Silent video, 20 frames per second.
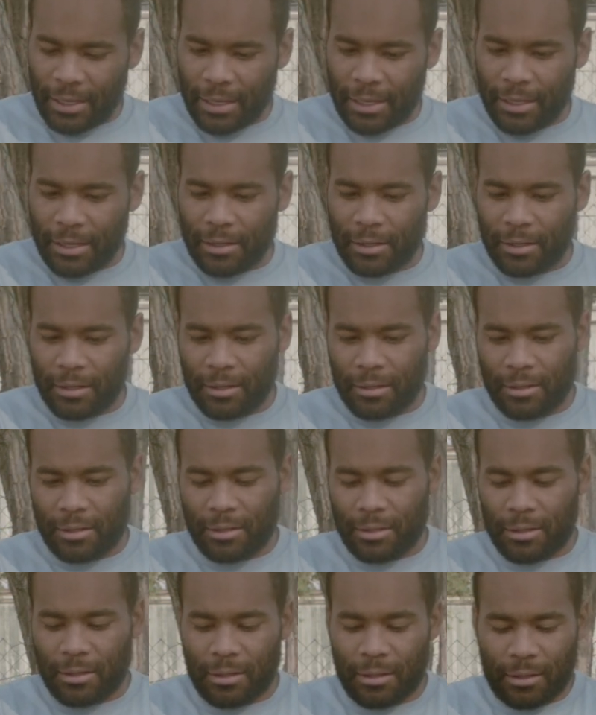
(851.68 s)
And
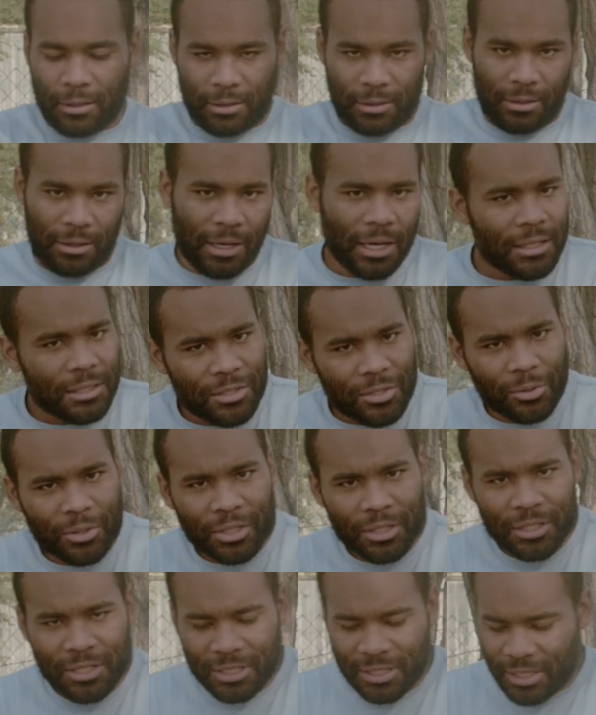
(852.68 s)
a not so
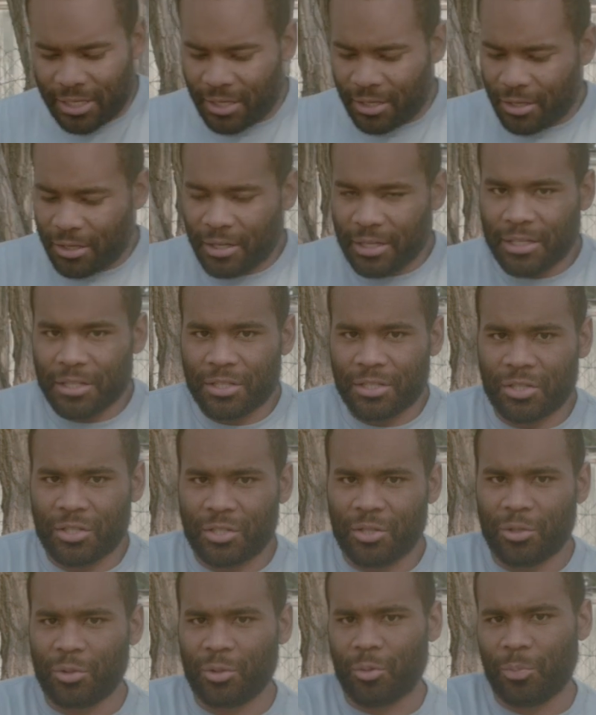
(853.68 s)
good desire is
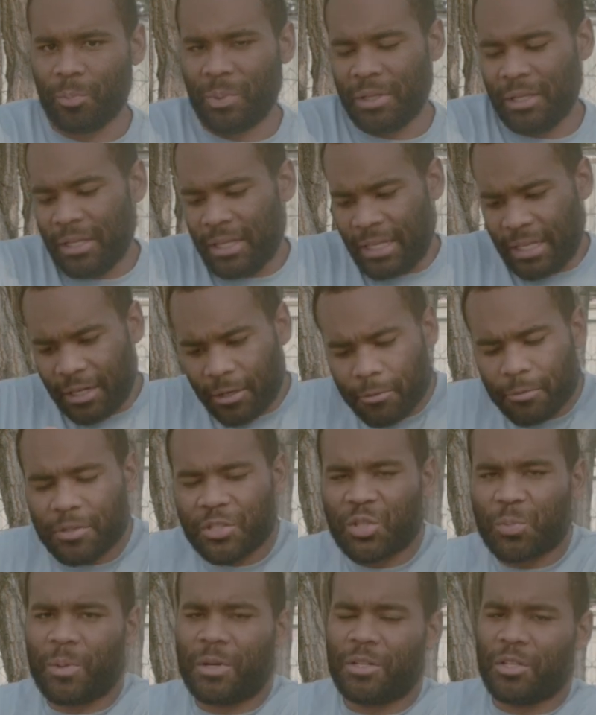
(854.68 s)
to be
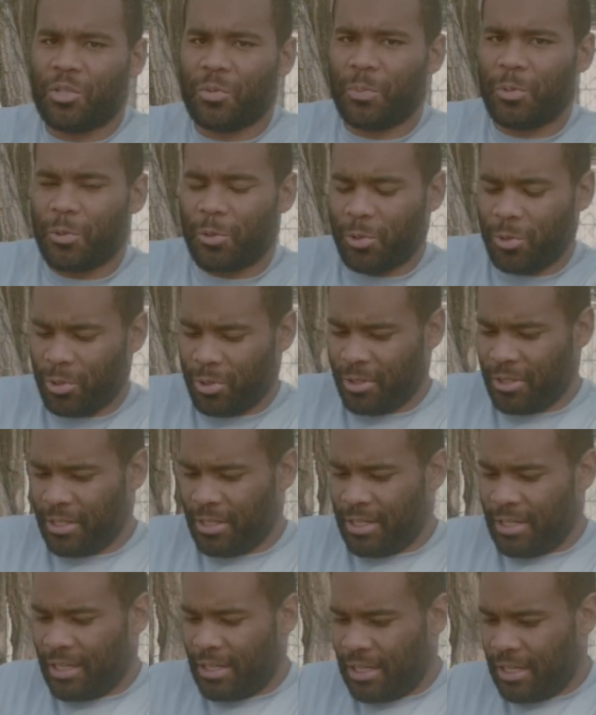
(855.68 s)
irresponsible
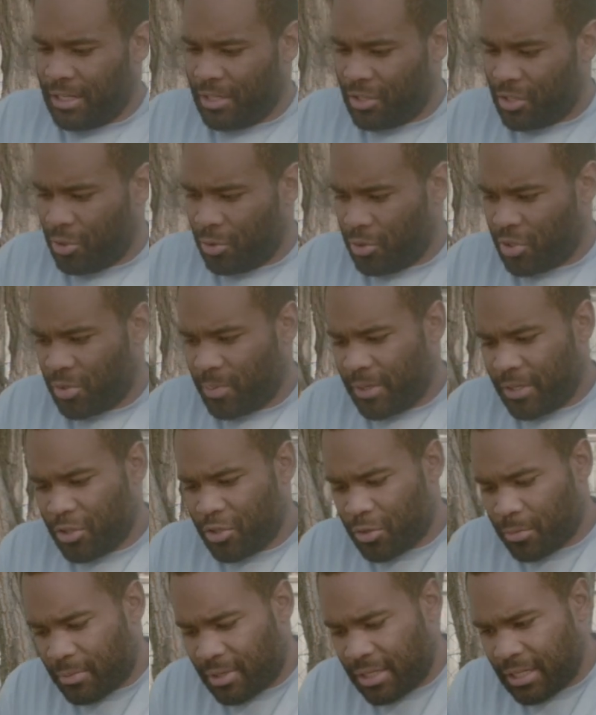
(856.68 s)
and to spend
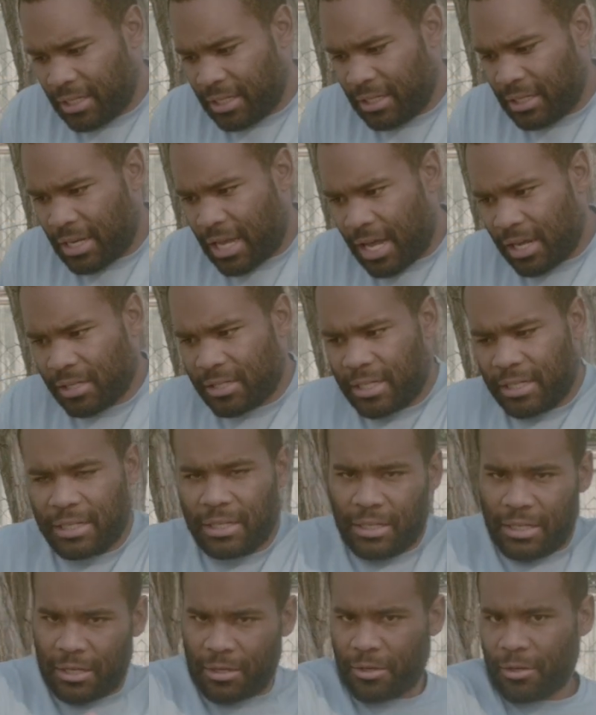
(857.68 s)
your money not
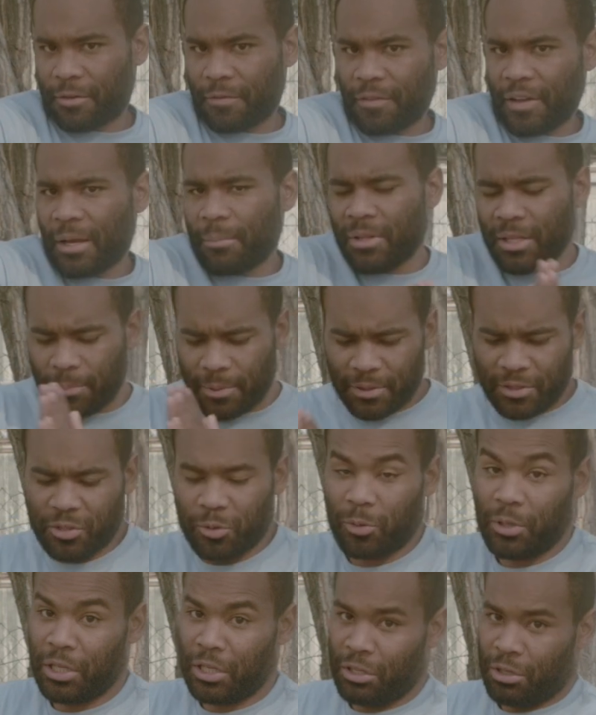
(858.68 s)
taking care of your family but
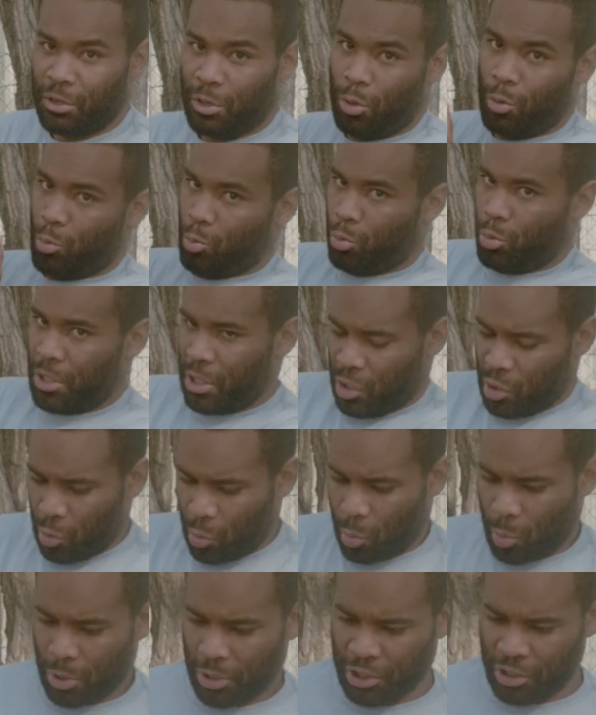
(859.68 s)
doing what
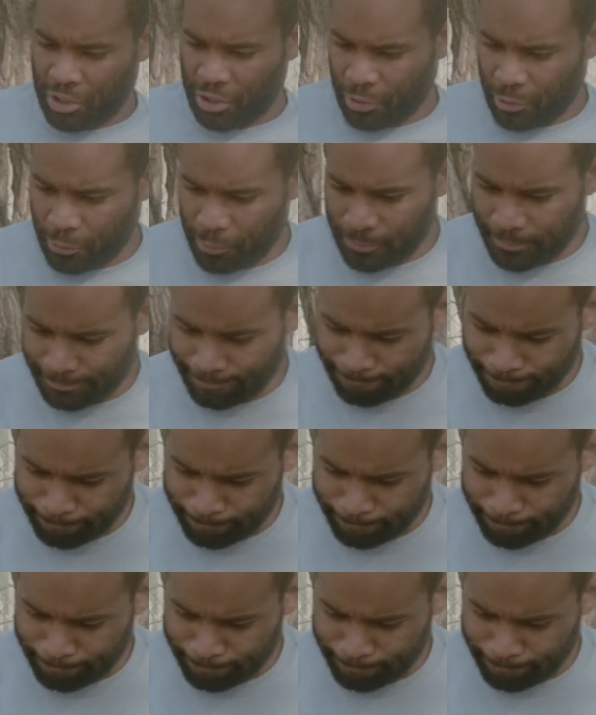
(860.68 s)
you want to do.